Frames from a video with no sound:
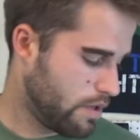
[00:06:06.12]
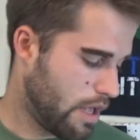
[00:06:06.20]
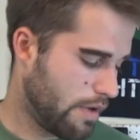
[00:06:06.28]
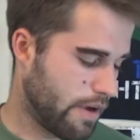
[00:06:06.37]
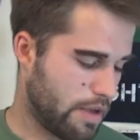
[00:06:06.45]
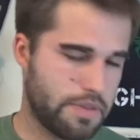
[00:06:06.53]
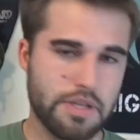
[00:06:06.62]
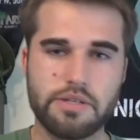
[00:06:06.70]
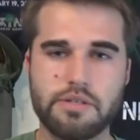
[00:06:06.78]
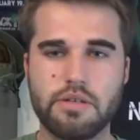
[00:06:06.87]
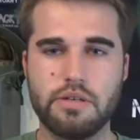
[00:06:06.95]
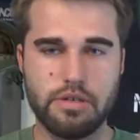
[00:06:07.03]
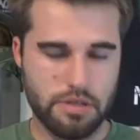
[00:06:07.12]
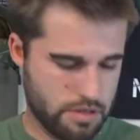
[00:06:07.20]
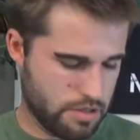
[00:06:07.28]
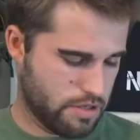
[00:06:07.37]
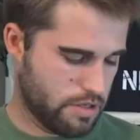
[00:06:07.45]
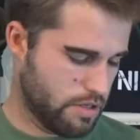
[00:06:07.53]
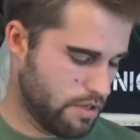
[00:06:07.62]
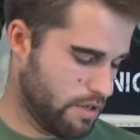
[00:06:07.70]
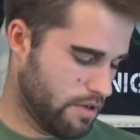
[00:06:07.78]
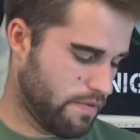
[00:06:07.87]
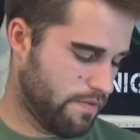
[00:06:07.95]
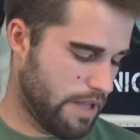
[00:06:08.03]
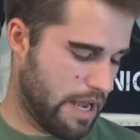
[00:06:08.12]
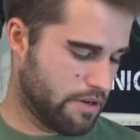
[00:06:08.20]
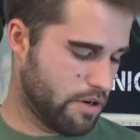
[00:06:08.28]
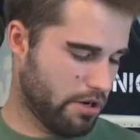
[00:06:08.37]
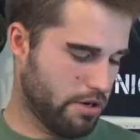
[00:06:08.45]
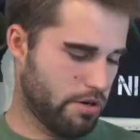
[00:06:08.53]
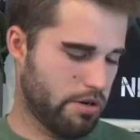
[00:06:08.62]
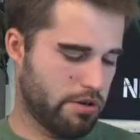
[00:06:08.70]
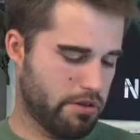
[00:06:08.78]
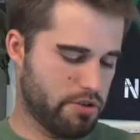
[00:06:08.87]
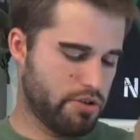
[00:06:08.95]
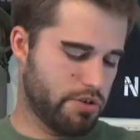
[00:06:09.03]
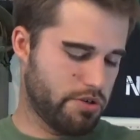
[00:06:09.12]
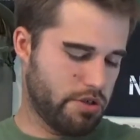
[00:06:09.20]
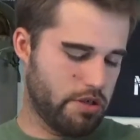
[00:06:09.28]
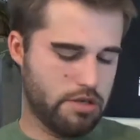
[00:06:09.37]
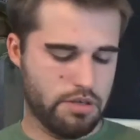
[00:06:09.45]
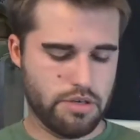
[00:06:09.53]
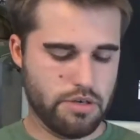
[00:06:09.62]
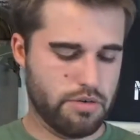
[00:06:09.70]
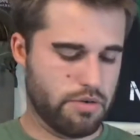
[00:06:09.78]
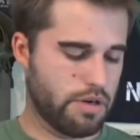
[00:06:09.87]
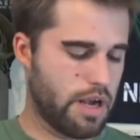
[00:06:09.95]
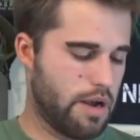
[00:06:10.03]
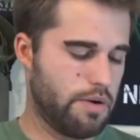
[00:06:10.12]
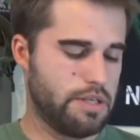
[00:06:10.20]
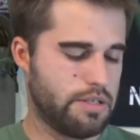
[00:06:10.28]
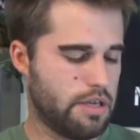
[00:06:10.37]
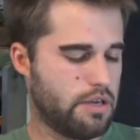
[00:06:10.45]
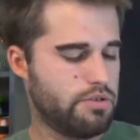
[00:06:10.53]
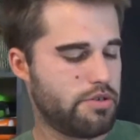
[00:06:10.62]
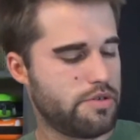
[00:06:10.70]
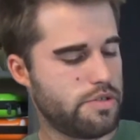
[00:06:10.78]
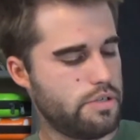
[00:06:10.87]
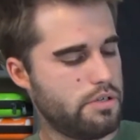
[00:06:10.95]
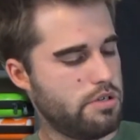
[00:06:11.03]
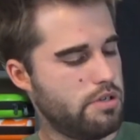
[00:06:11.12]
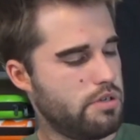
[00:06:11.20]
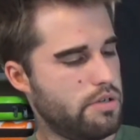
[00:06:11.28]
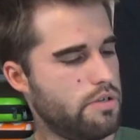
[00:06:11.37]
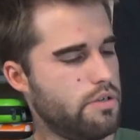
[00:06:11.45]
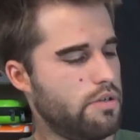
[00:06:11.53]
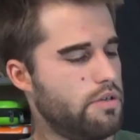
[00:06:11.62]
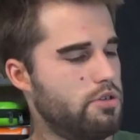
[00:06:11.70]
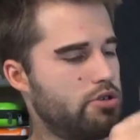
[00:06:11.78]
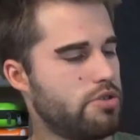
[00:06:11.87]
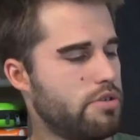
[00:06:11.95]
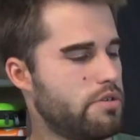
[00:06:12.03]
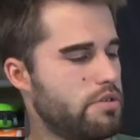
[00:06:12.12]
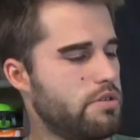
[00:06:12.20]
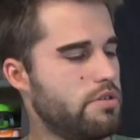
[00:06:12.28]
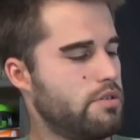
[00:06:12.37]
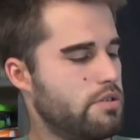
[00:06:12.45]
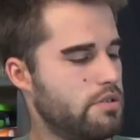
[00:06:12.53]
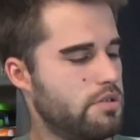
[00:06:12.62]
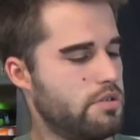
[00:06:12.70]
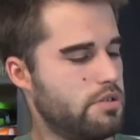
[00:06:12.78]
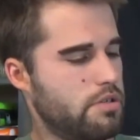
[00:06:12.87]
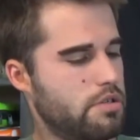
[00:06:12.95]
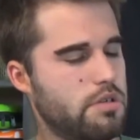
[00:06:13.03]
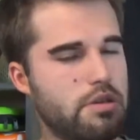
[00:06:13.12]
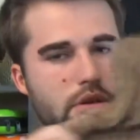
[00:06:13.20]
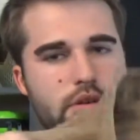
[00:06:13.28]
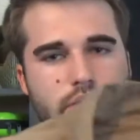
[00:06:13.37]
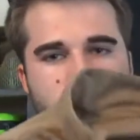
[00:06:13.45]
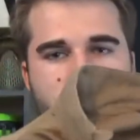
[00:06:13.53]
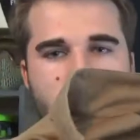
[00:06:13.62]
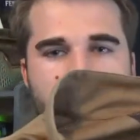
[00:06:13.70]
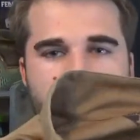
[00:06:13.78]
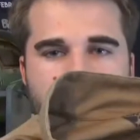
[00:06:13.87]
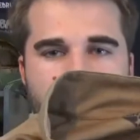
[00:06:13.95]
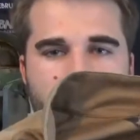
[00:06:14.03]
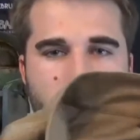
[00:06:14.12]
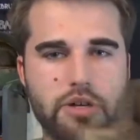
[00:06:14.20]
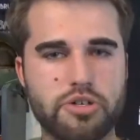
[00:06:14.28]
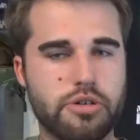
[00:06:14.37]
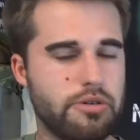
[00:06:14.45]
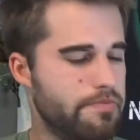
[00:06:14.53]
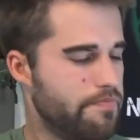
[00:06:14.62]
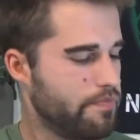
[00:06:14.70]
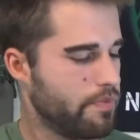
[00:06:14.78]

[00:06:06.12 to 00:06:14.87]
I've got this flat dark earth jersey here, or coyote tan jersey shirt. Okay, combat shirt.